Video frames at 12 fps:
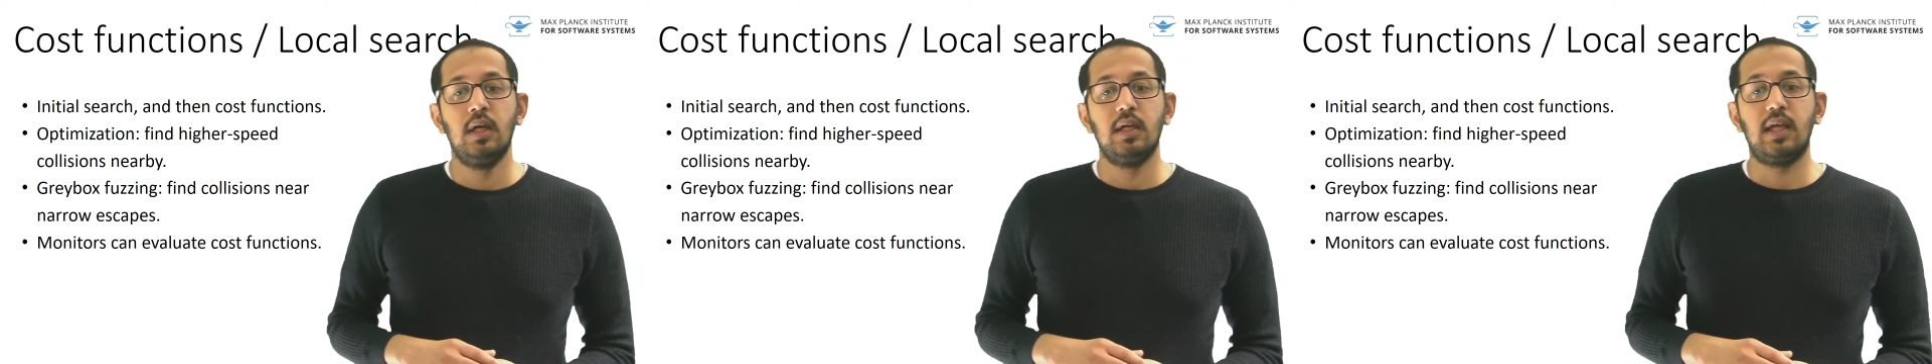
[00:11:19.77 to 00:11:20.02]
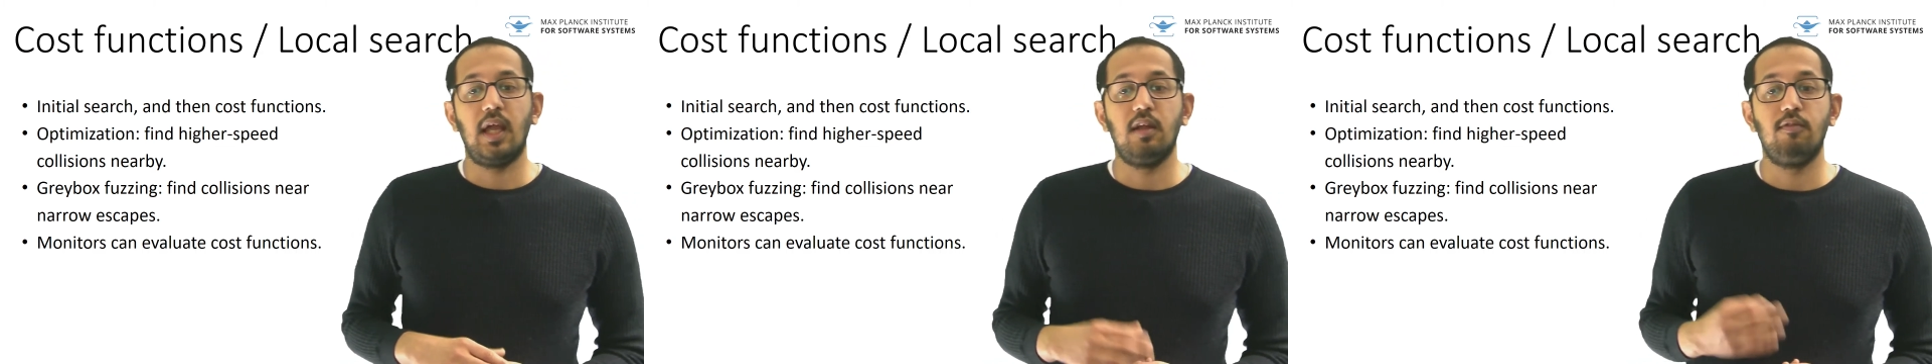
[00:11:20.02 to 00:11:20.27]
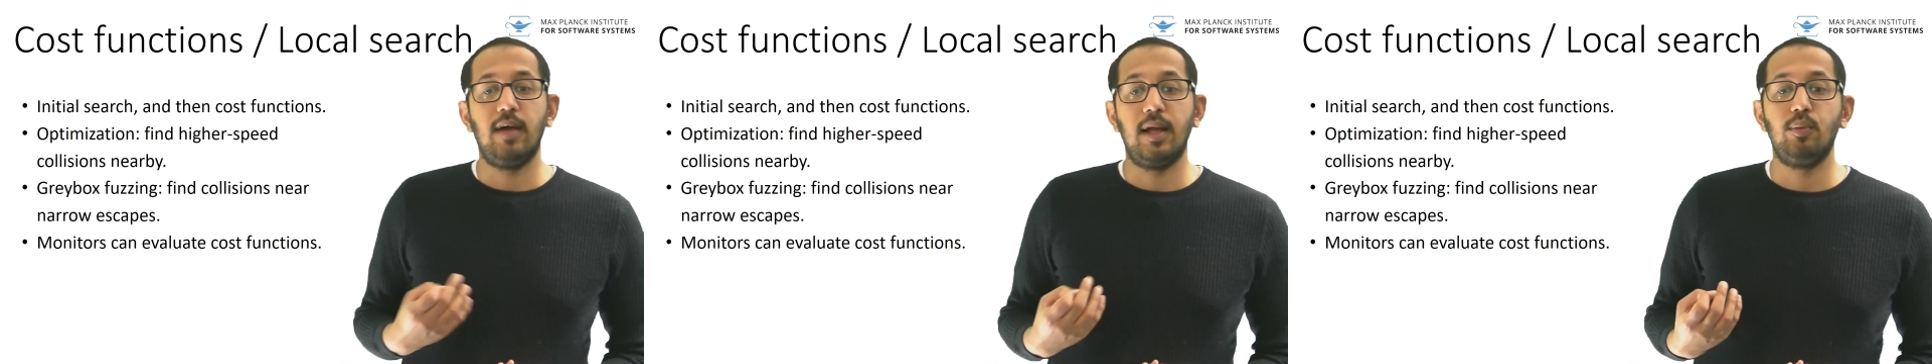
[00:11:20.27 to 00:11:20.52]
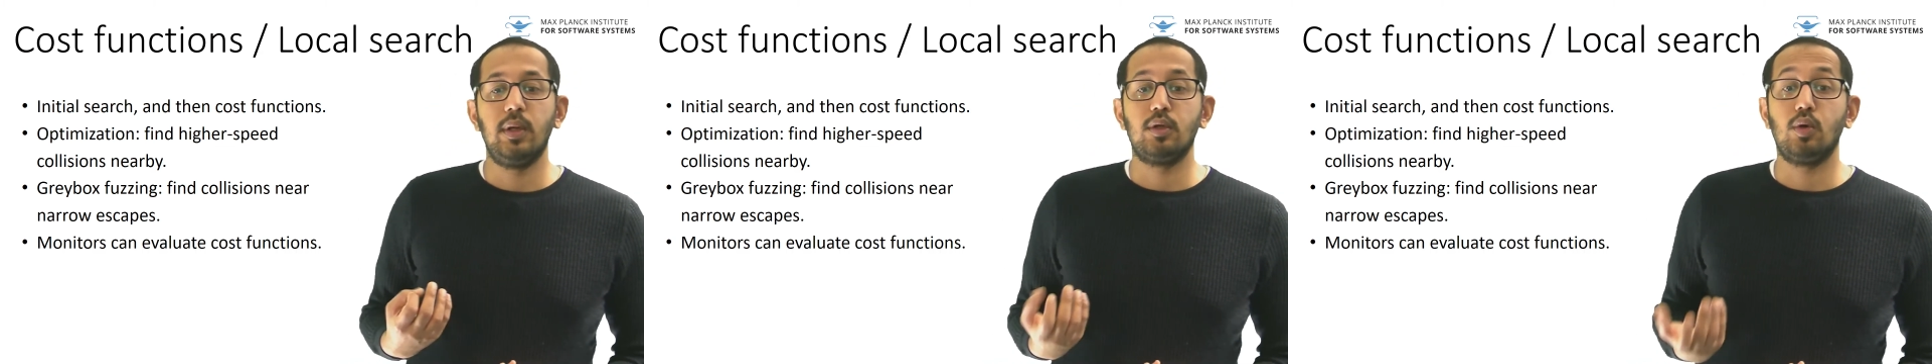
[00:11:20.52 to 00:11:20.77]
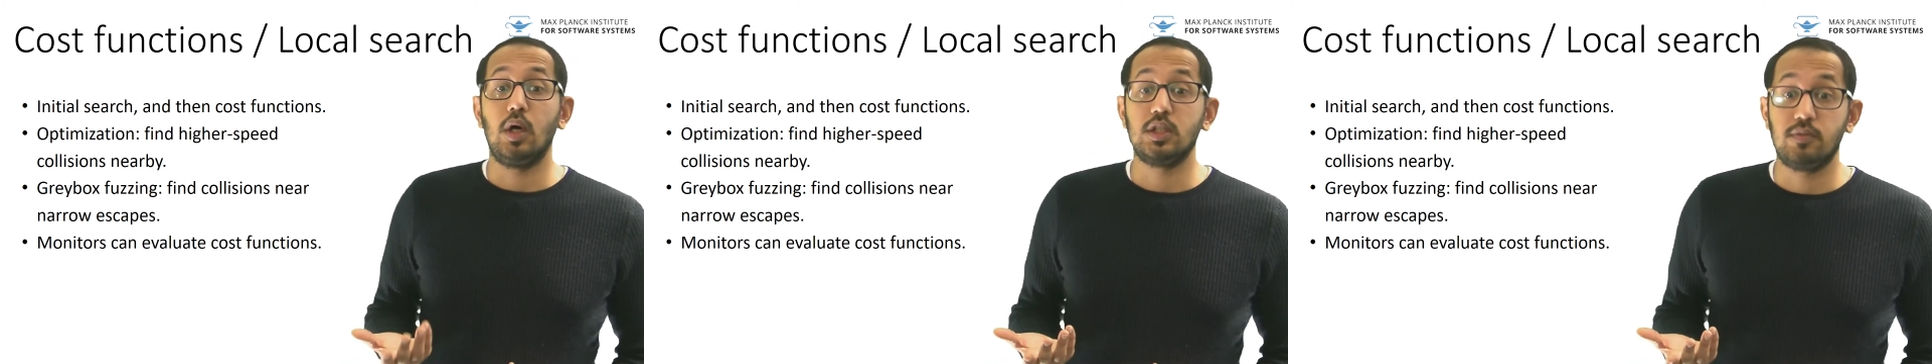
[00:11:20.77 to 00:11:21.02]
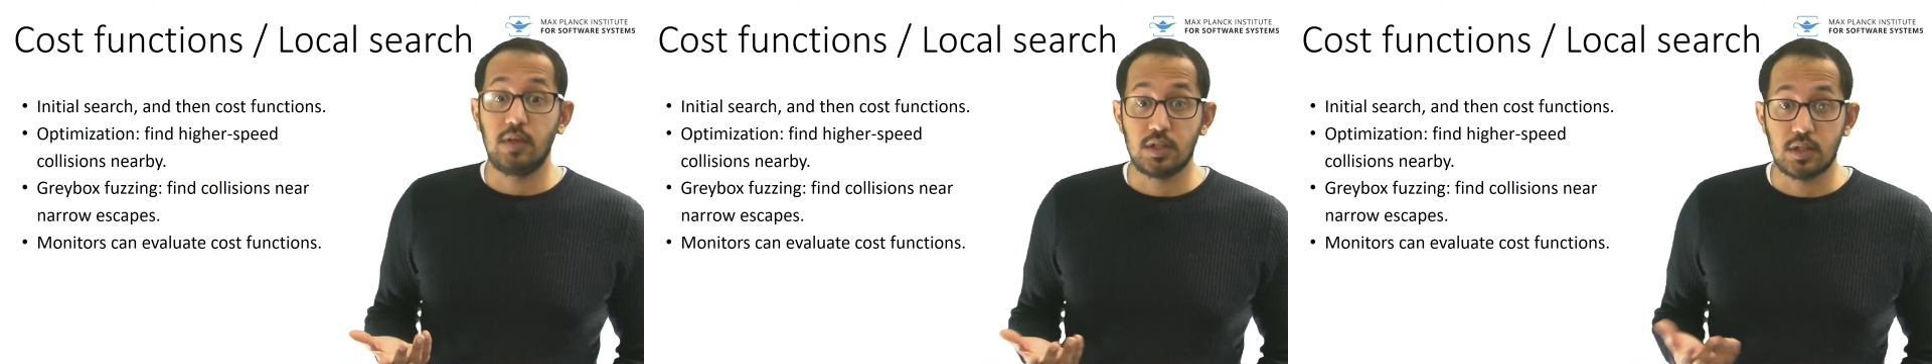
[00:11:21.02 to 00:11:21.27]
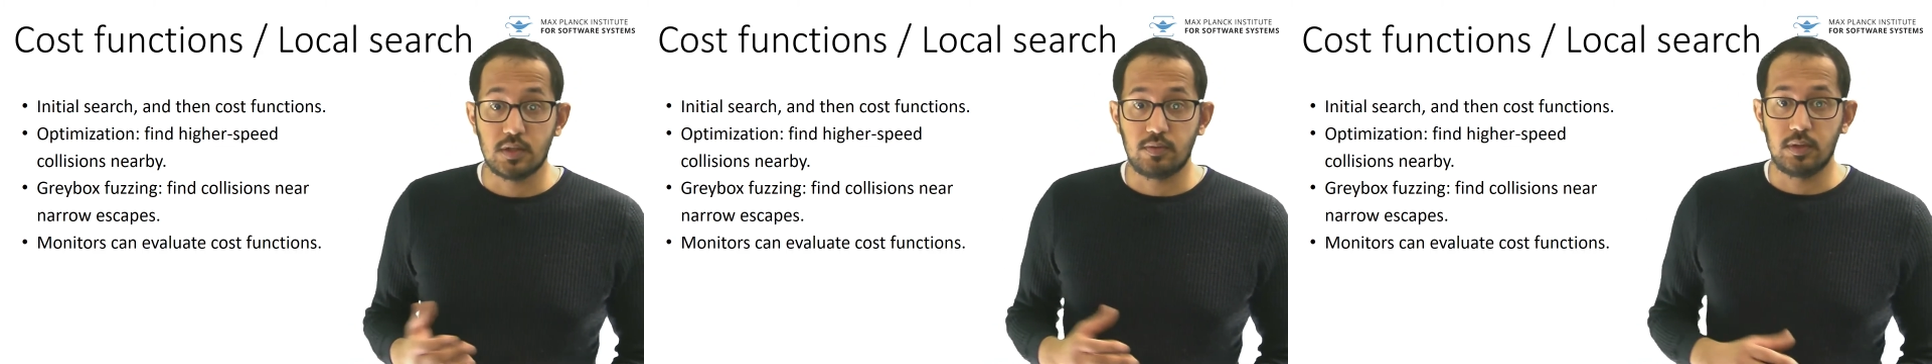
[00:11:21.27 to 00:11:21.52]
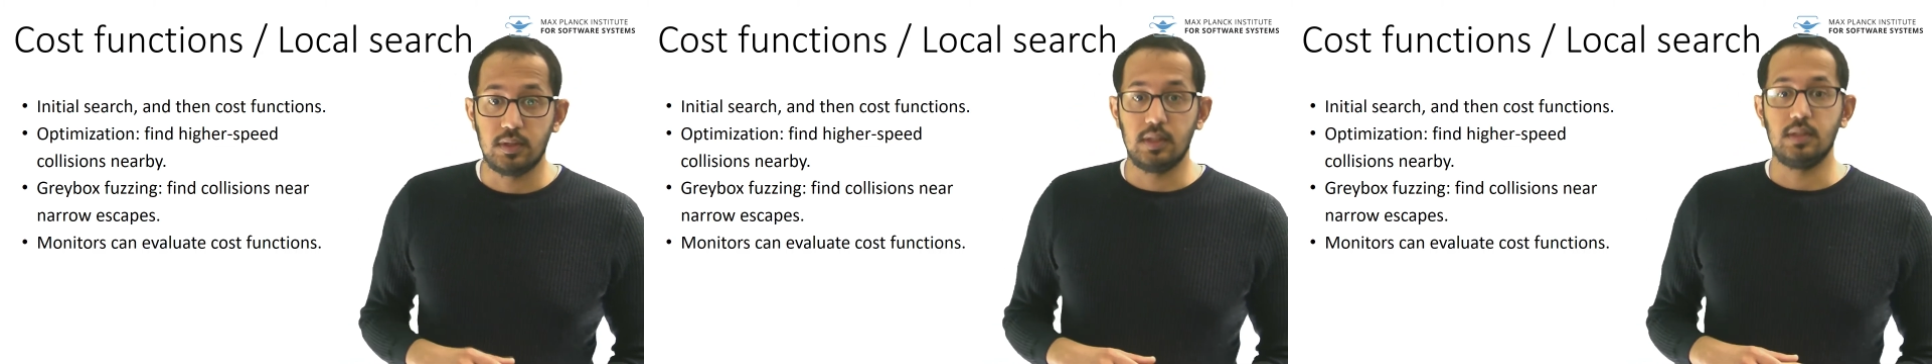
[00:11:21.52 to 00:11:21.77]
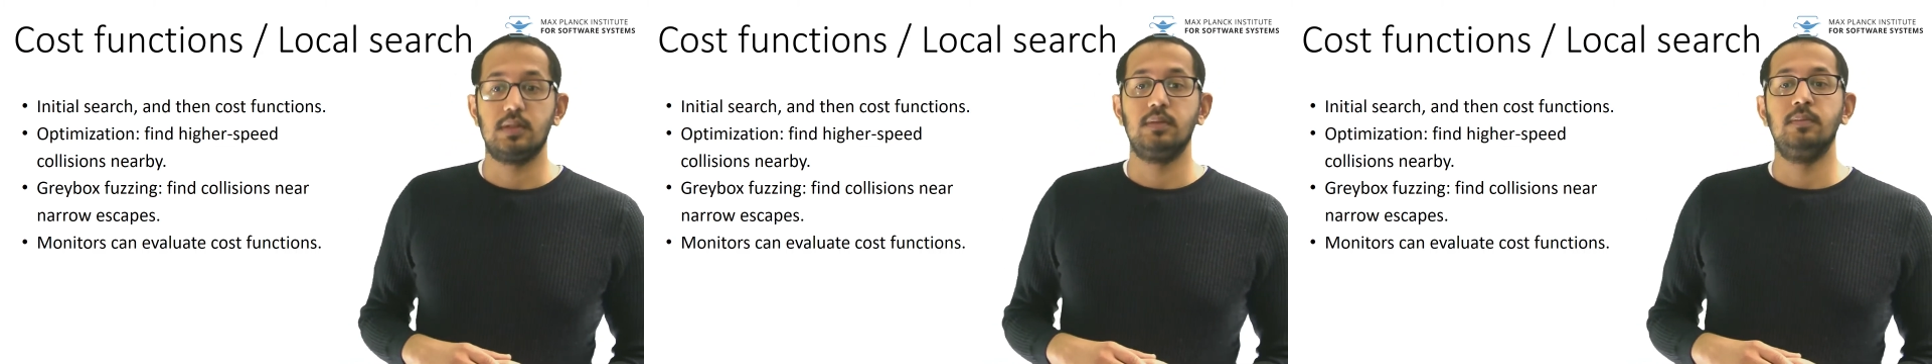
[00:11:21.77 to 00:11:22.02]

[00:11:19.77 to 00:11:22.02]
can evaluate cost functions for these.